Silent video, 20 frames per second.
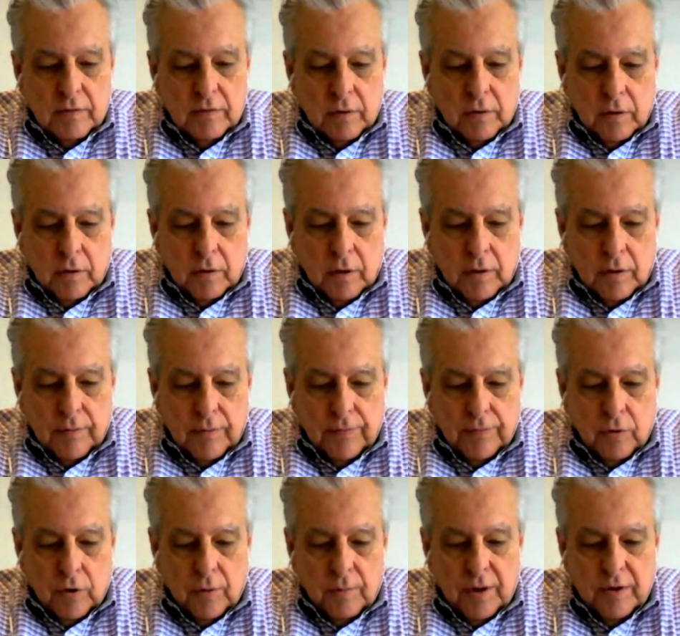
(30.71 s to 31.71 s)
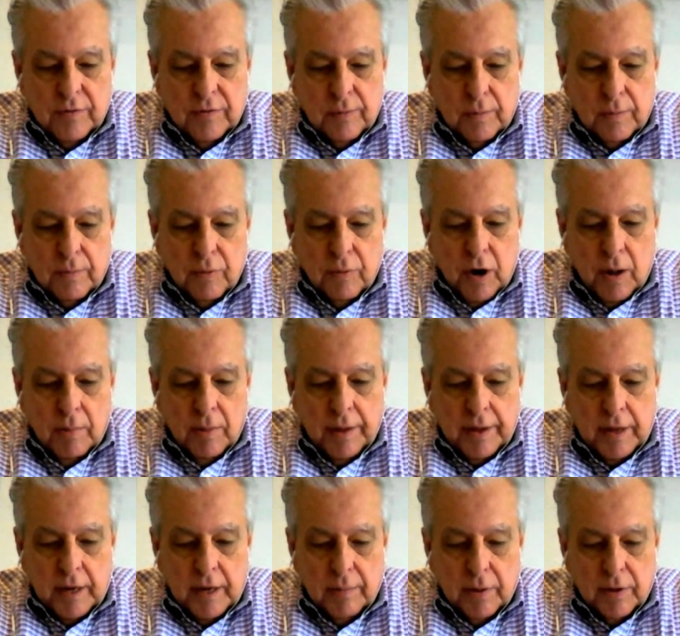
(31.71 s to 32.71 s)
or other form has been
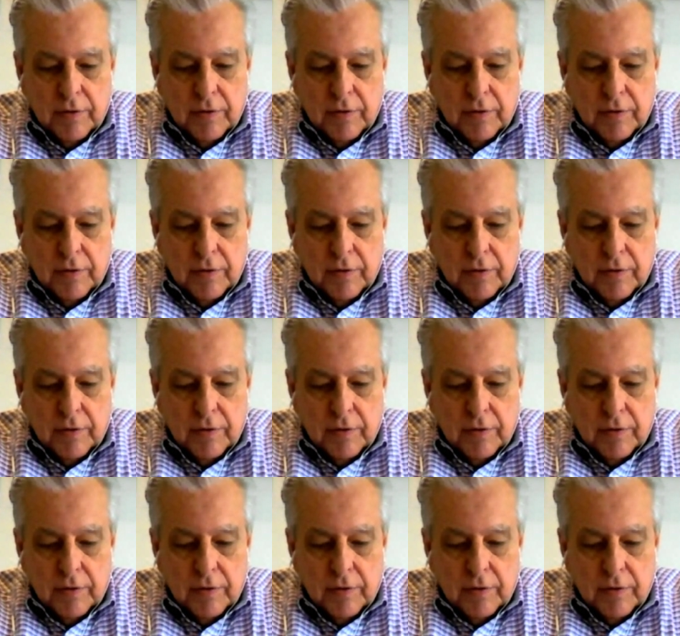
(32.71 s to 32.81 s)
promulgated by